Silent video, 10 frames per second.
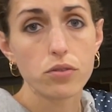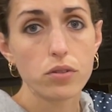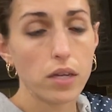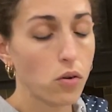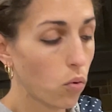
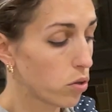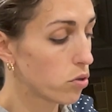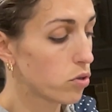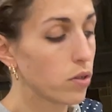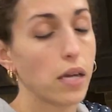in order
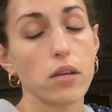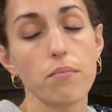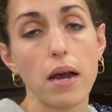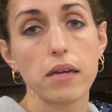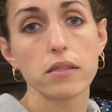to get your
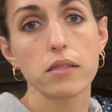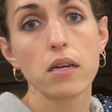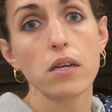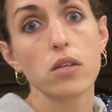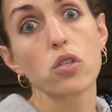mats
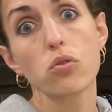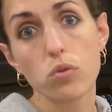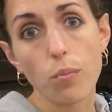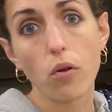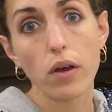
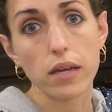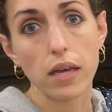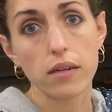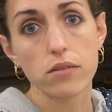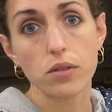usable
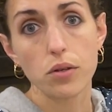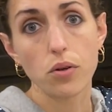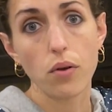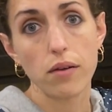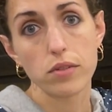again, so you
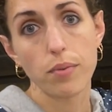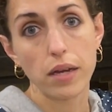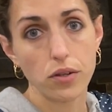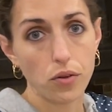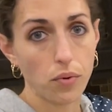don't have to
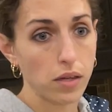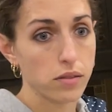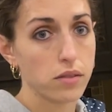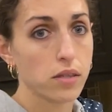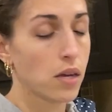buy new
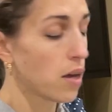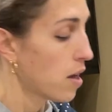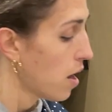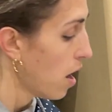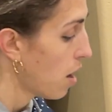ones.
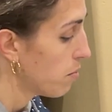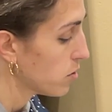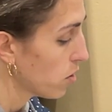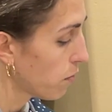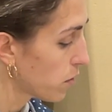
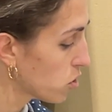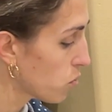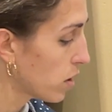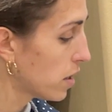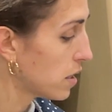So the first
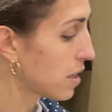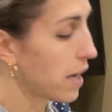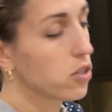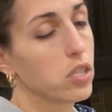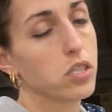one is
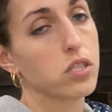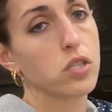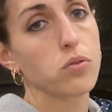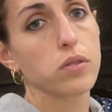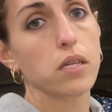actually just
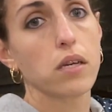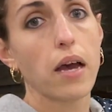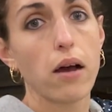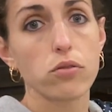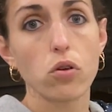using
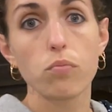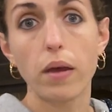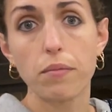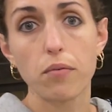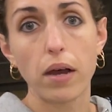household
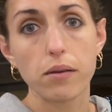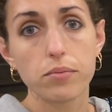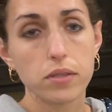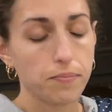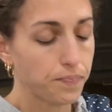baby wipes.